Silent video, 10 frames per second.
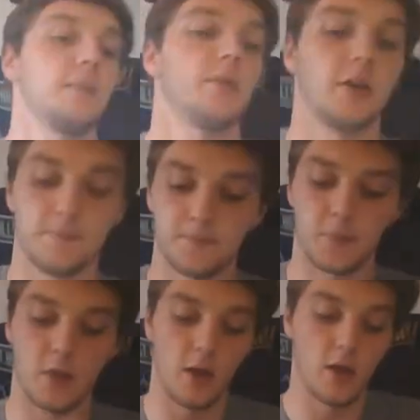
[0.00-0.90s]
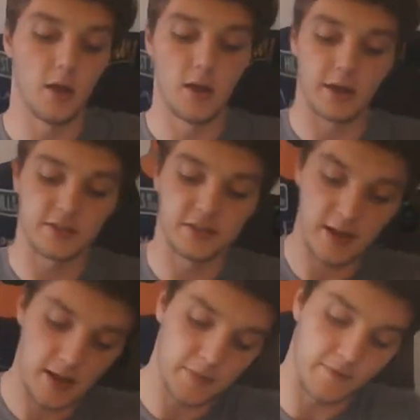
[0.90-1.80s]
thing,
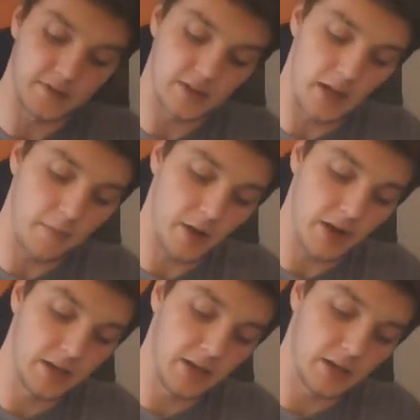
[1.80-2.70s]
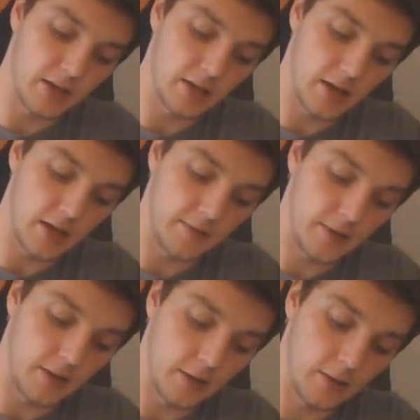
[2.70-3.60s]
except if it's not binding to
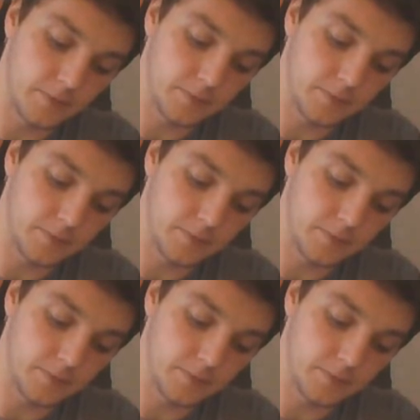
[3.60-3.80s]
anything,